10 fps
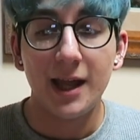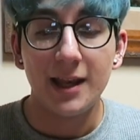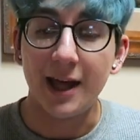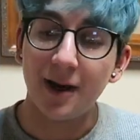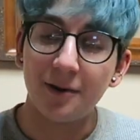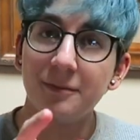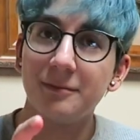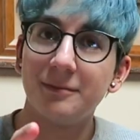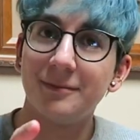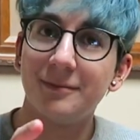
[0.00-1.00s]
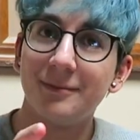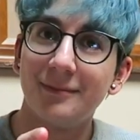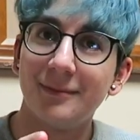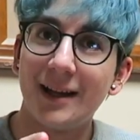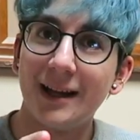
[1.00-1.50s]
Now,
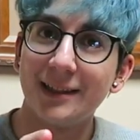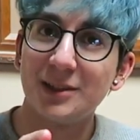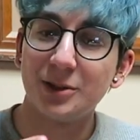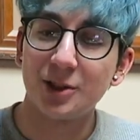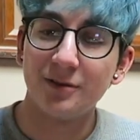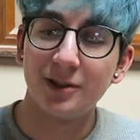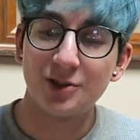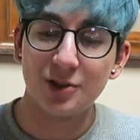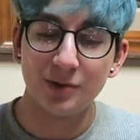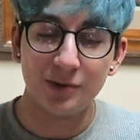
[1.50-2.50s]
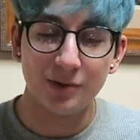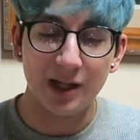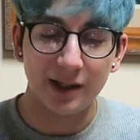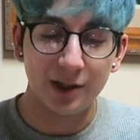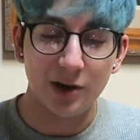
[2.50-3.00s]
I'm gonna switch over to,
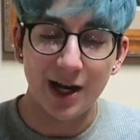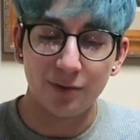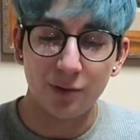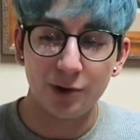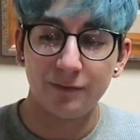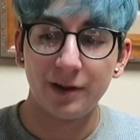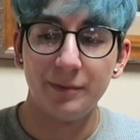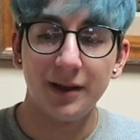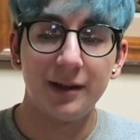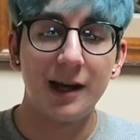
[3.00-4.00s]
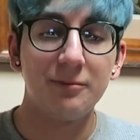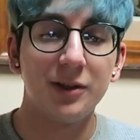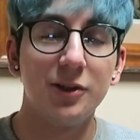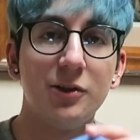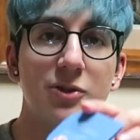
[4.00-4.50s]
I'm gonna go out of order for a bit. I'm
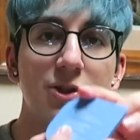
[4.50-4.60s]
gonna go